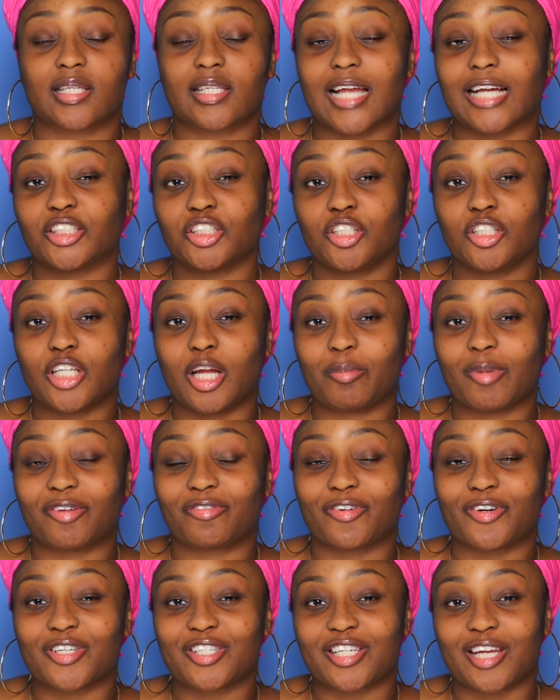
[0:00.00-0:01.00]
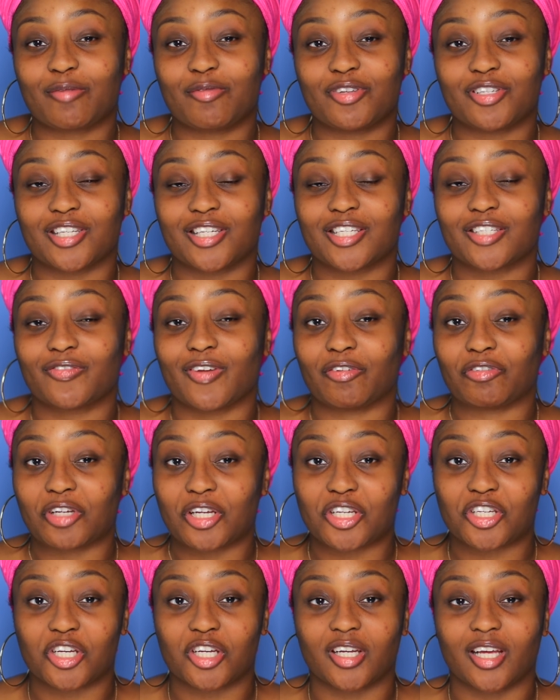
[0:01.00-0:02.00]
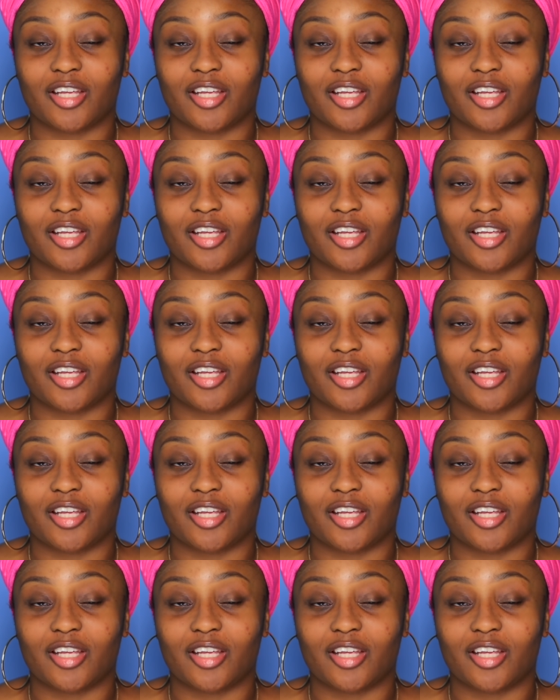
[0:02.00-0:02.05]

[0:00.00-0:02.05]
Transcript: is actually not my first time using this foundation.